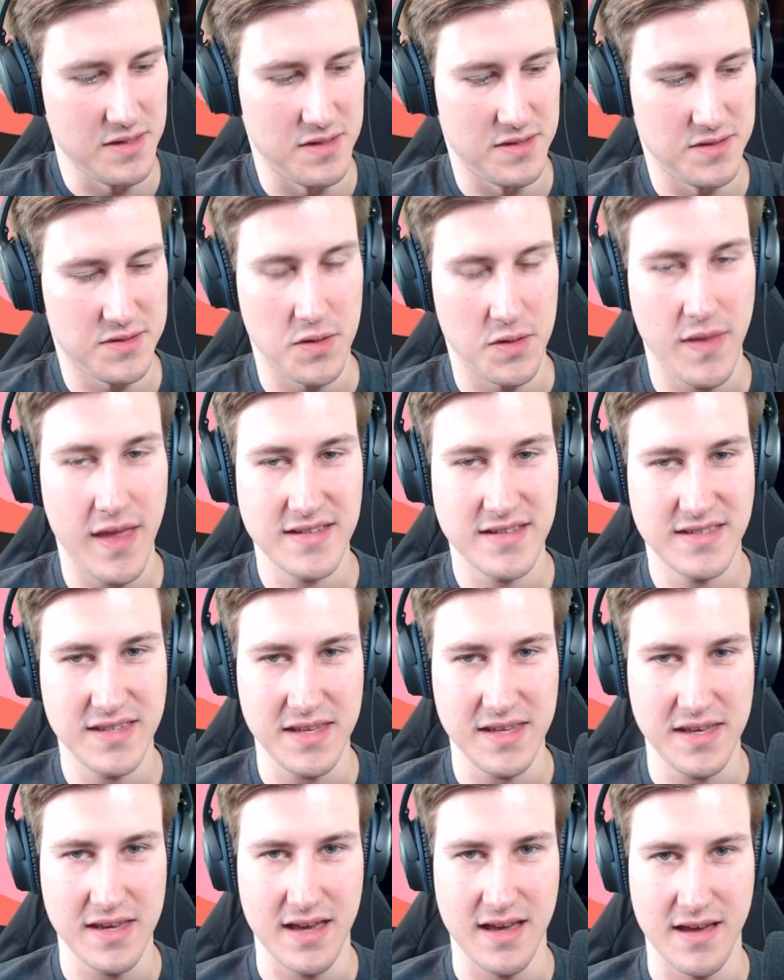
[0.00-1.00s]
So that's
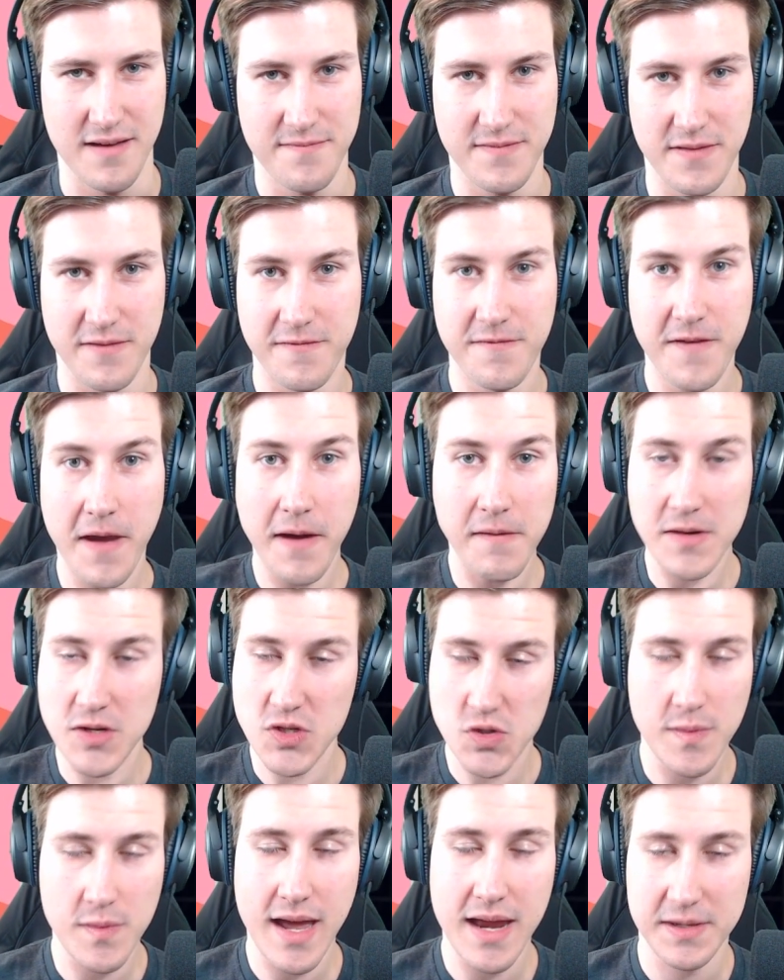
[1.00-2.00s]
the very
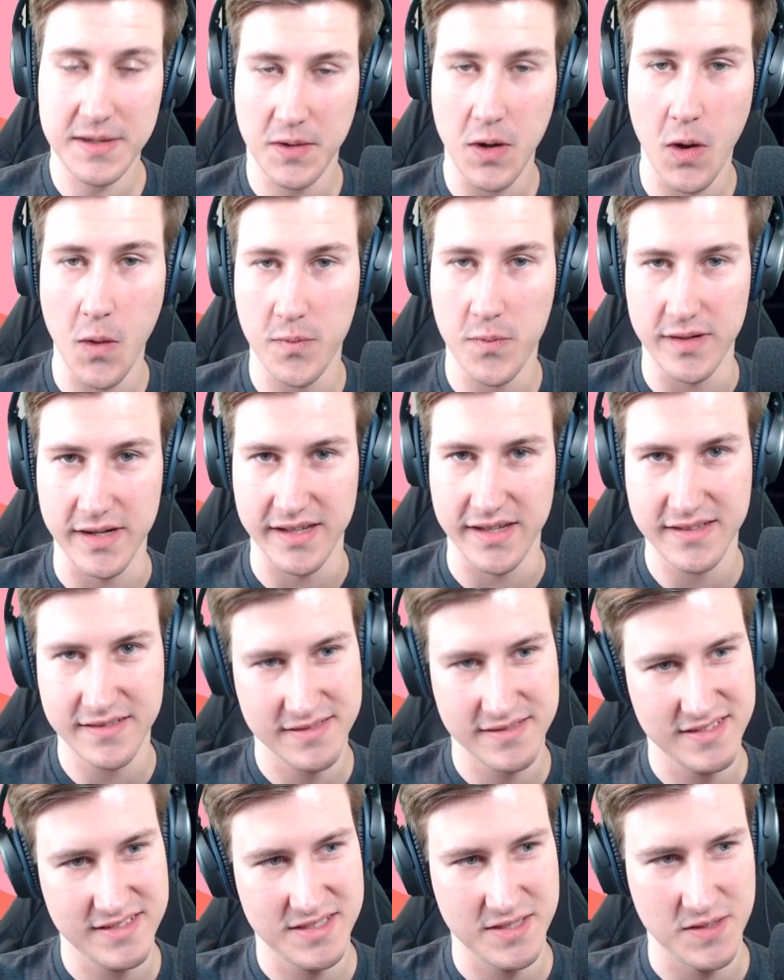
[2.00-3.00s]
dramatic opening
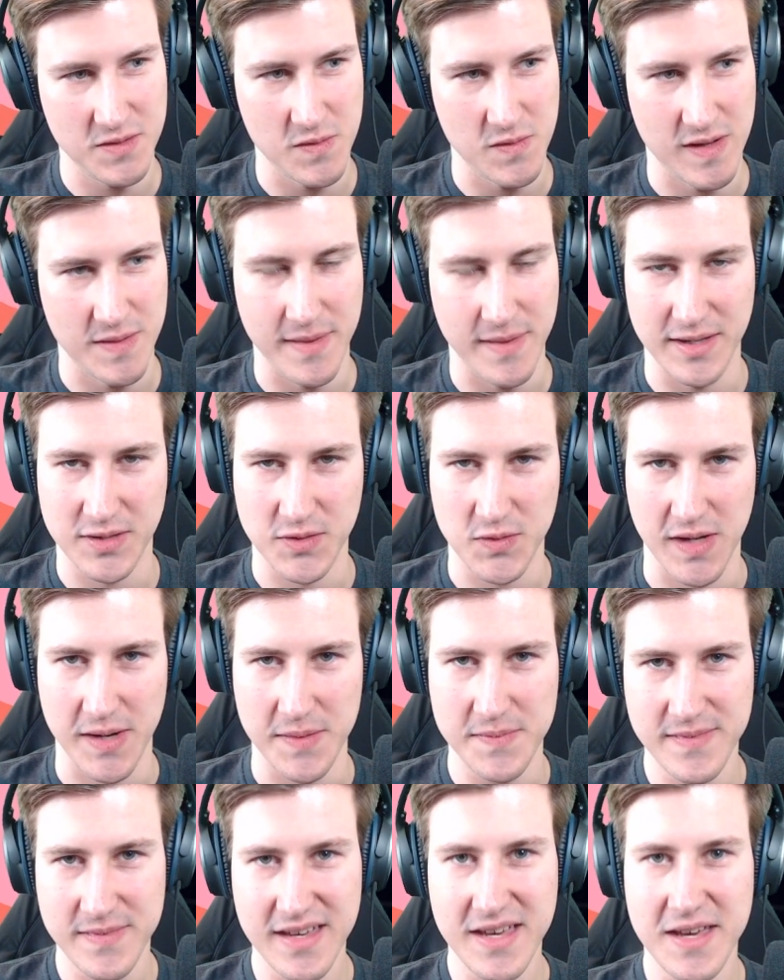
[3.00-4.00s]
to my
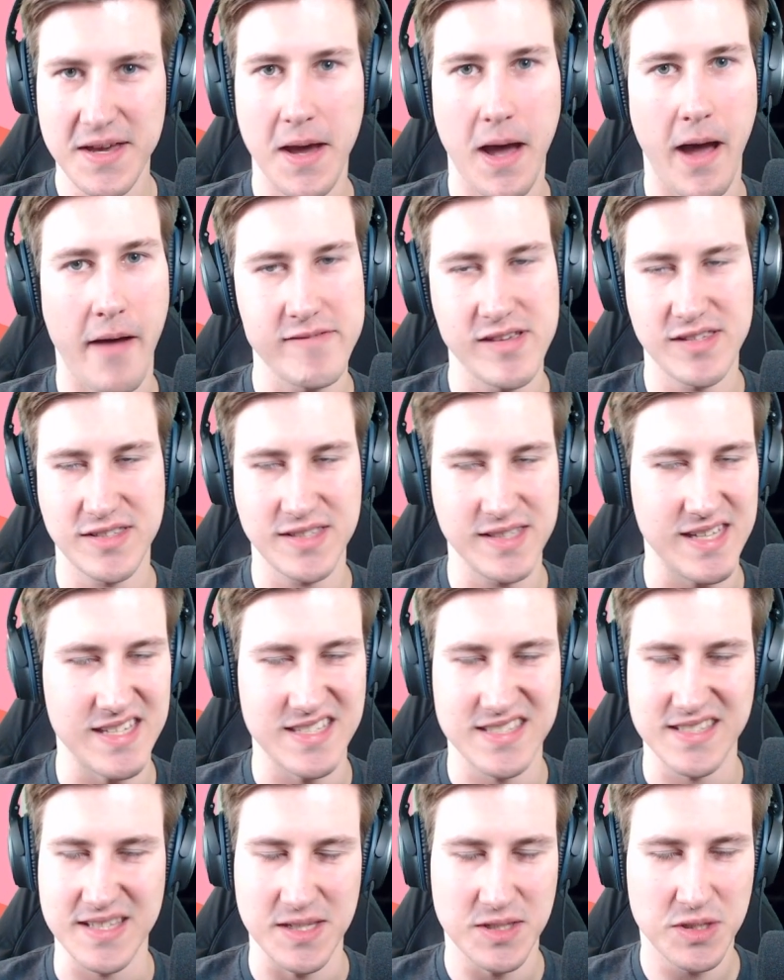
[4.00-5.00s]
stream. Obviously,
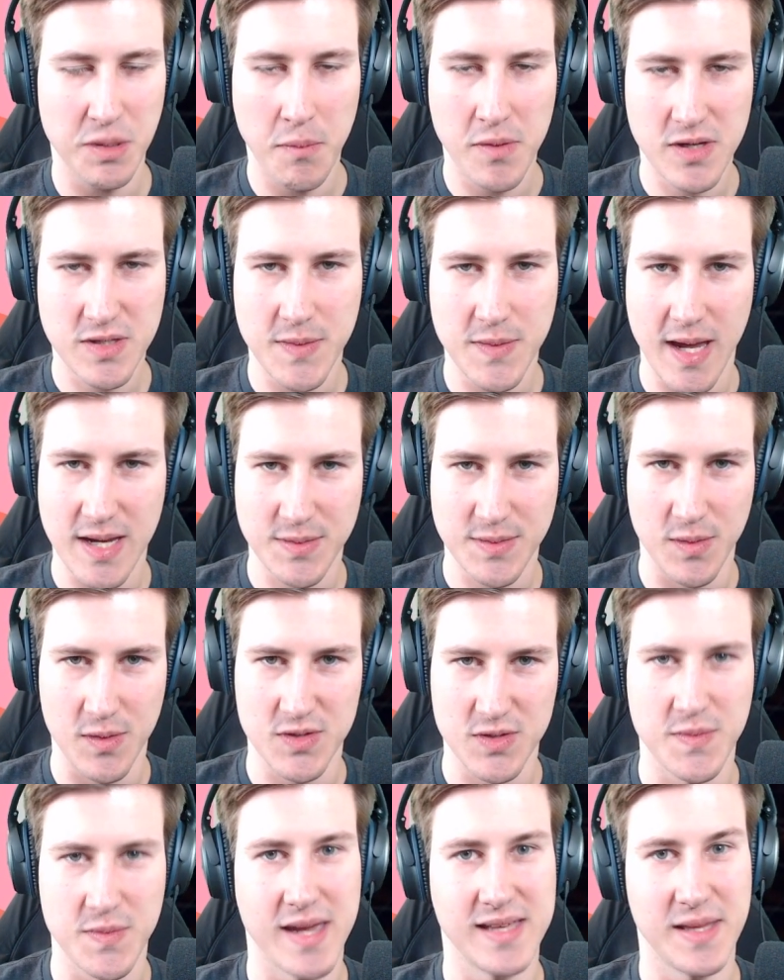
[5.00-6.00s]
it's the Super Smash
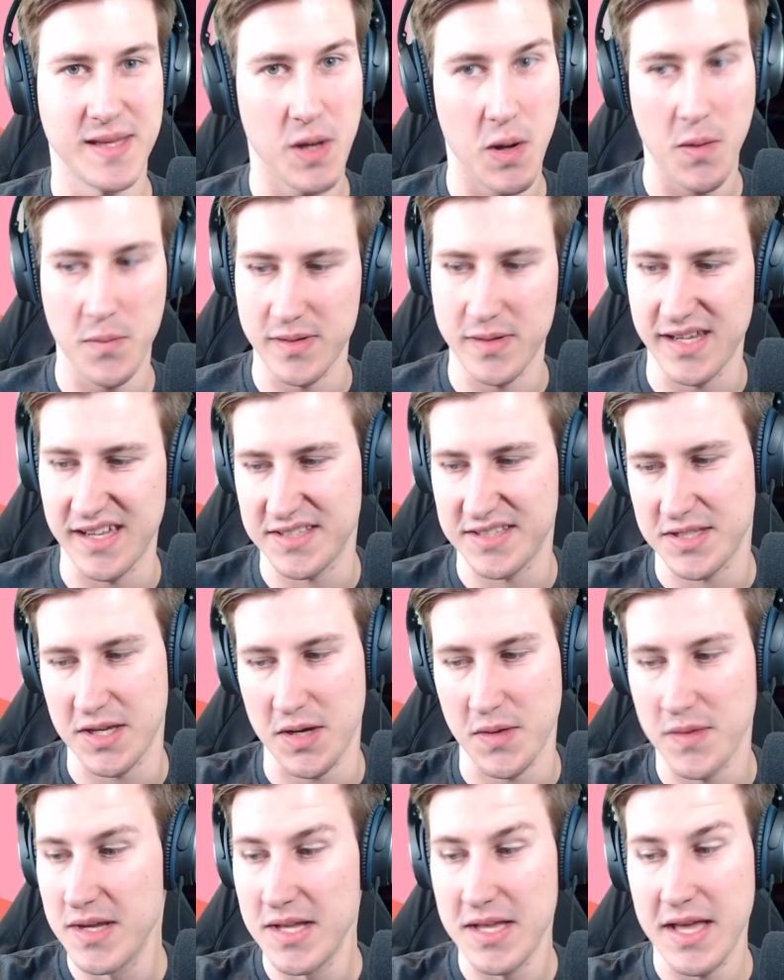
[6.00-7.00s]
Bros. Melee opening,
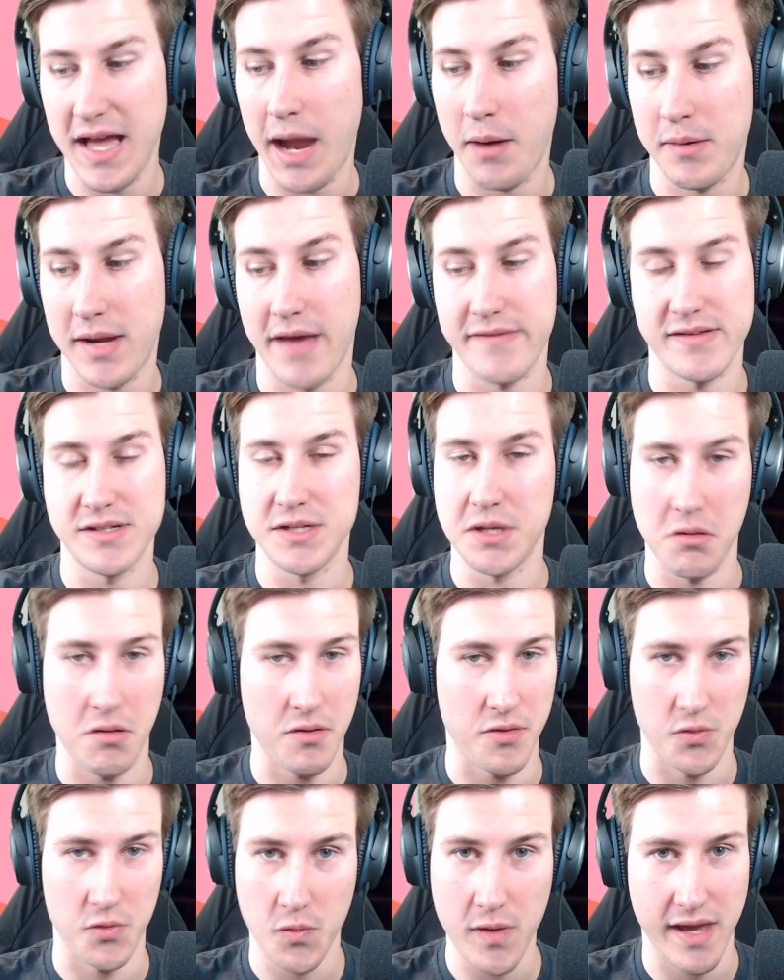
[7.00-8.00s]
so I would have it no
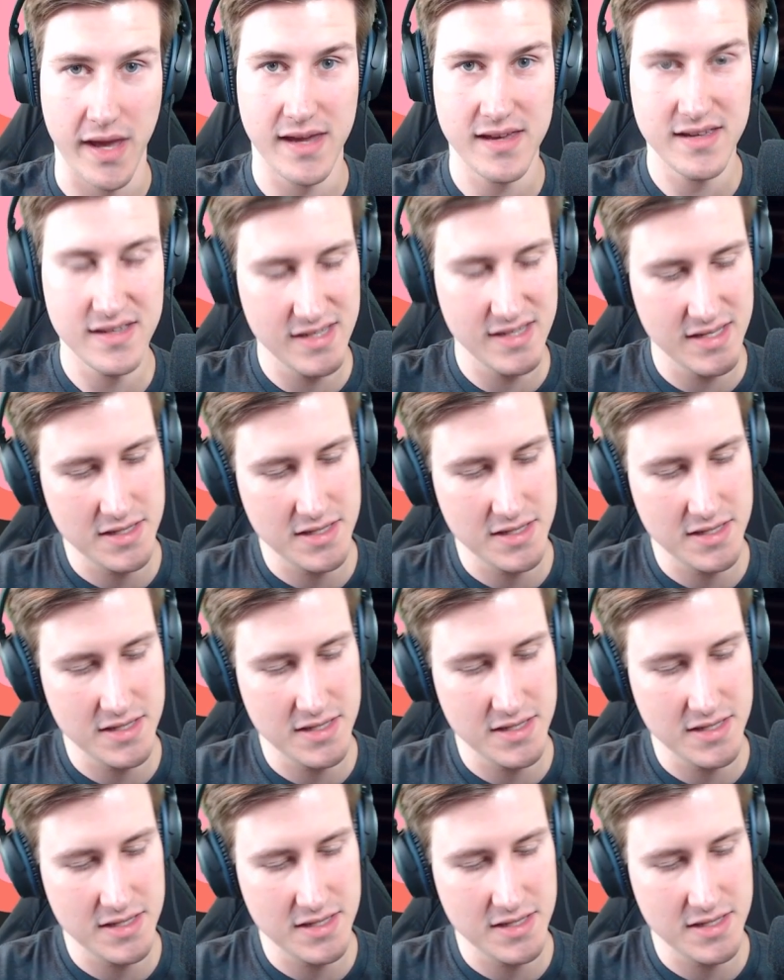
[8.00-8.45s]
other way.